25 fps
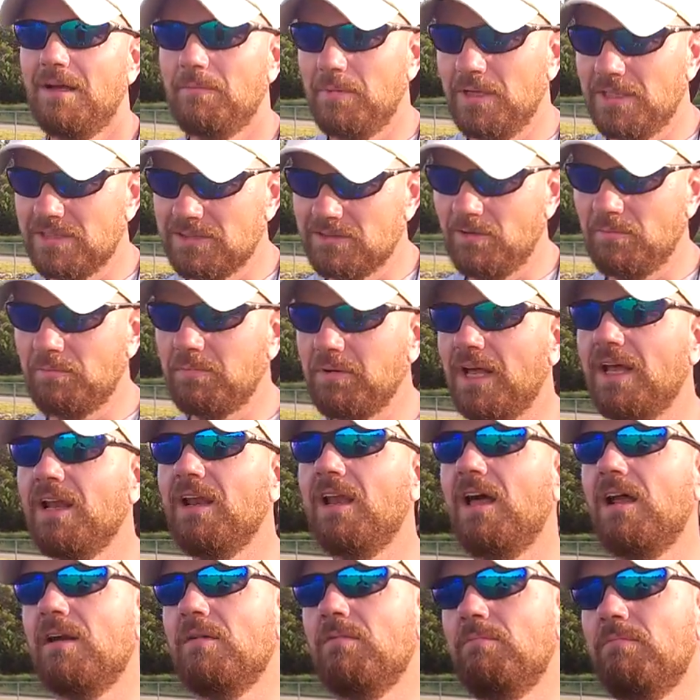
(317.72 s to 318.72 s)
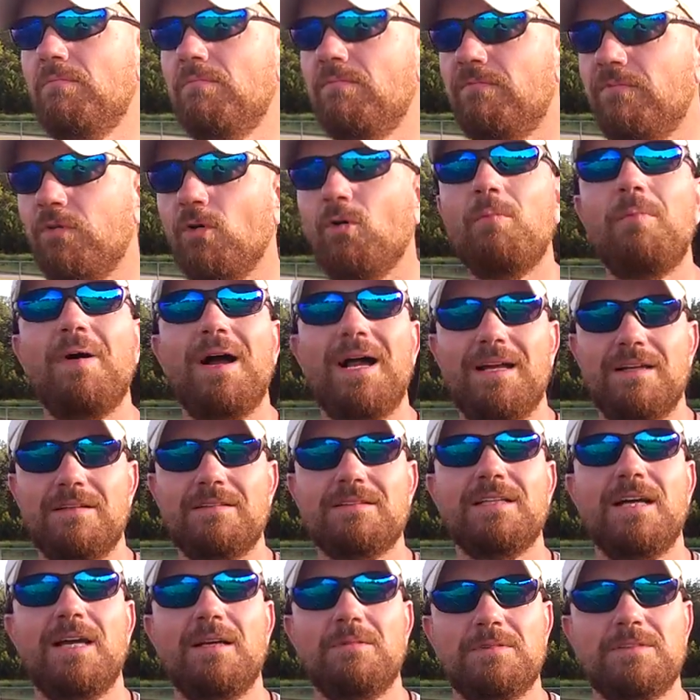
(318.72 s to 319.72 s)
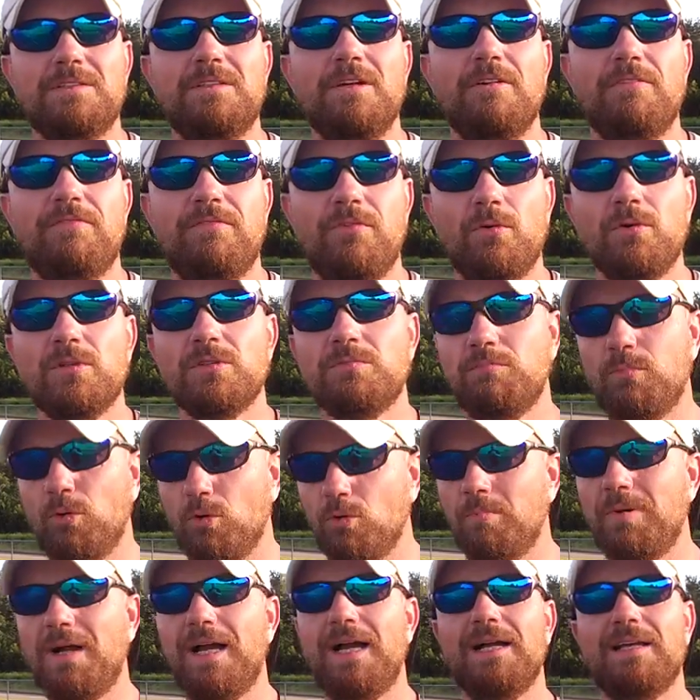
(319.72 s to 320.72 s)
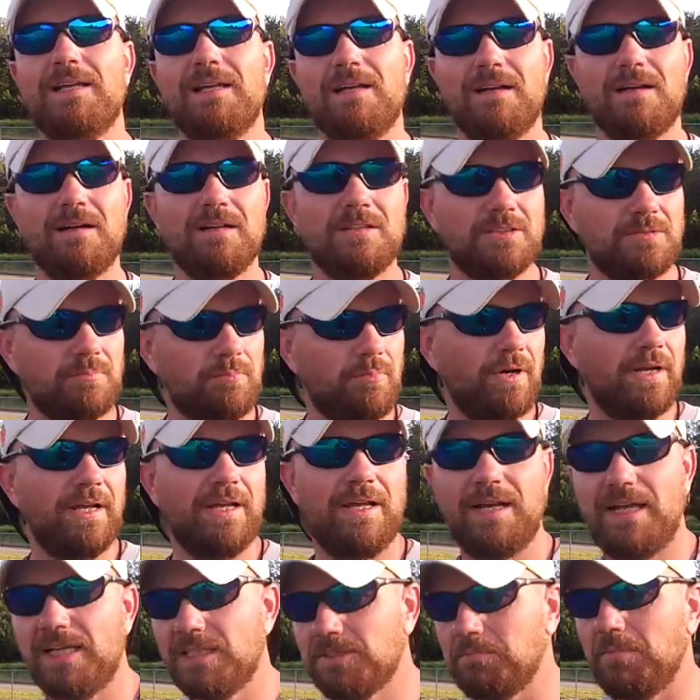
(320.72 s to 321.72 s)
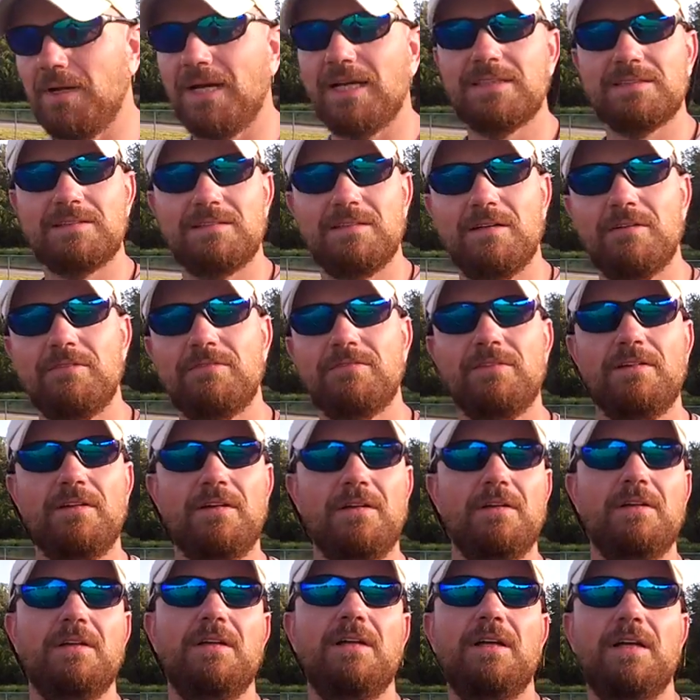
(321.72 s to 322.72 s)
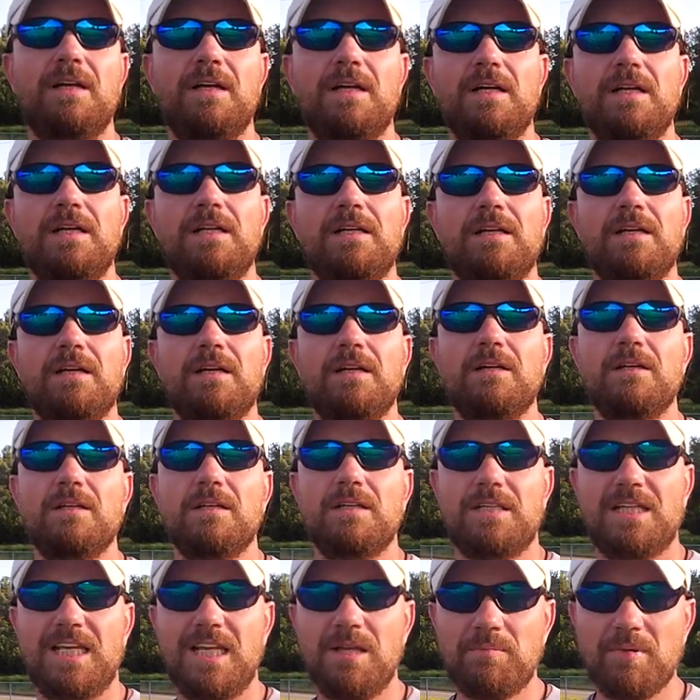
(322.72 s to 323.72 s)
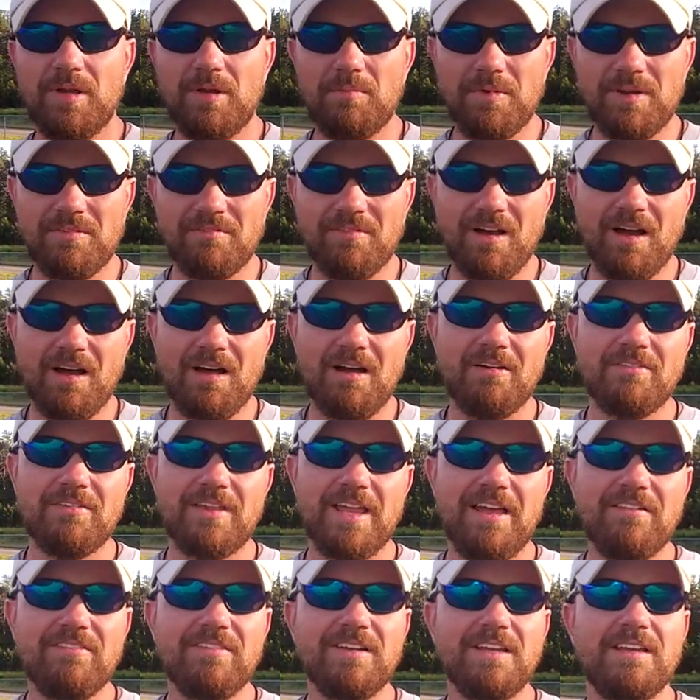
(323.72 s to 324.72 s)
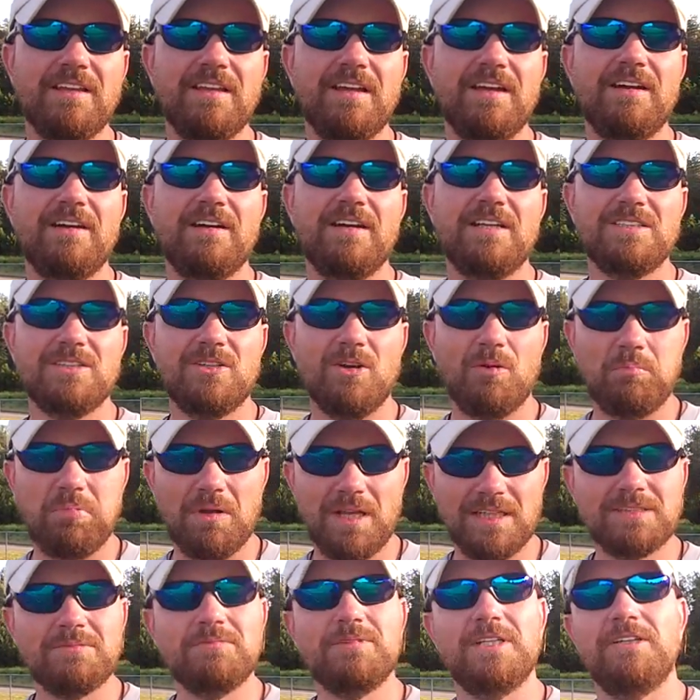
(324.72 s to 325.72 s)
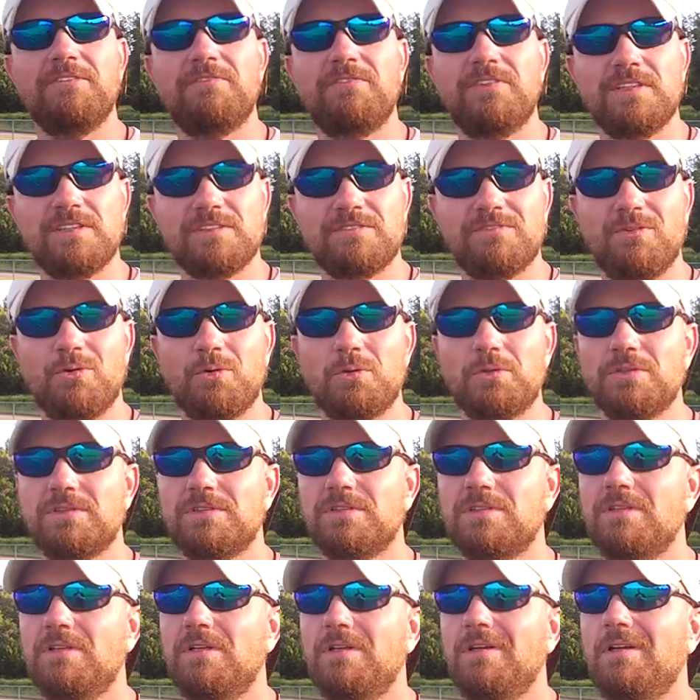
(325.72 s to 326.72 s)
but he's going to play a lot of fullback type stuff for us, bullback and our spread H-back stuff, and keep him involved heavily there. He's going to play some defense for us.